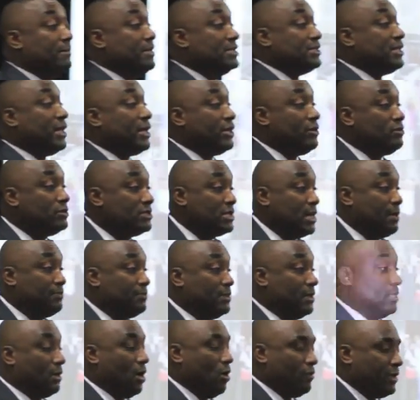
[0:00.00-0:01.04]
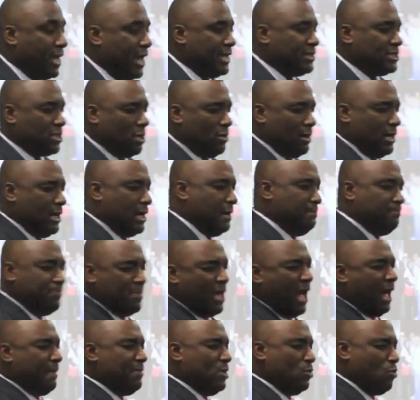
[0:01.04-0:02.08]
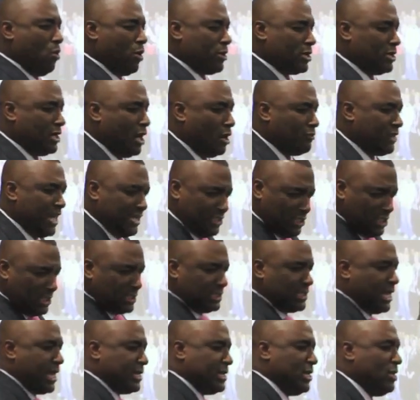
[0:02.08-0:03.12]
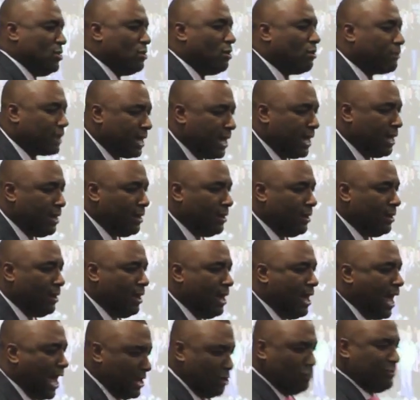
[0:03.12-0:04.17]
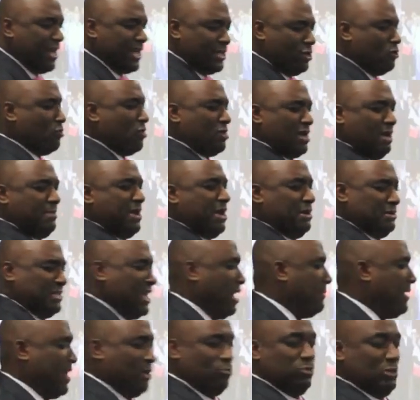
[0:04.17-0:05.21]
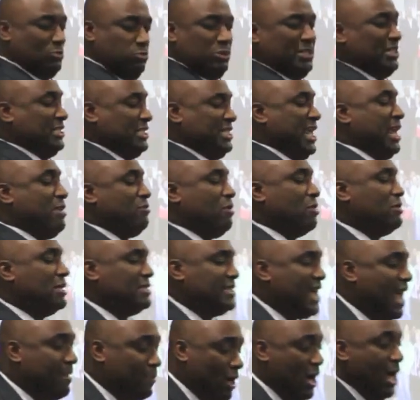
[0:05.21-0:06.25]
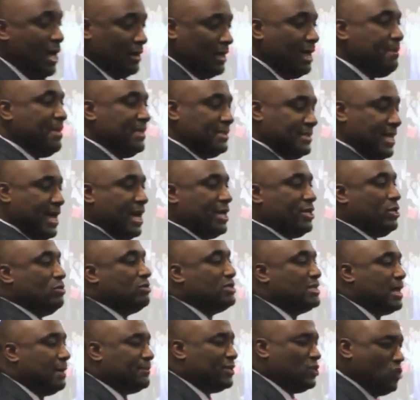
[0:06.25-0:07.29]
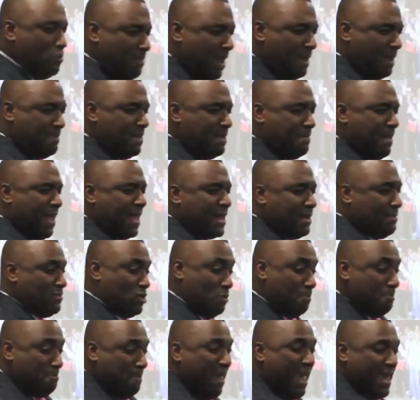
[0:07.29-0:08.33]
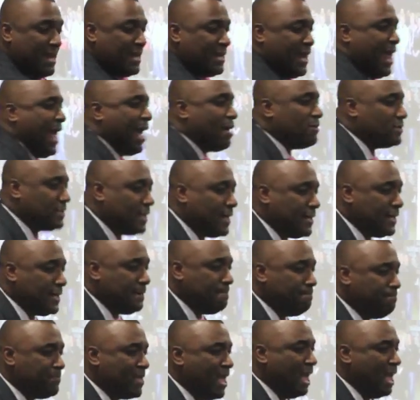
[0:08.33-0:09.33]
let me tell you something. Okay, so I've been working all day just like you, okay? And you think you will come in here and tell me that dinner on the table? Let me tell you something. You may be man of the house, honey,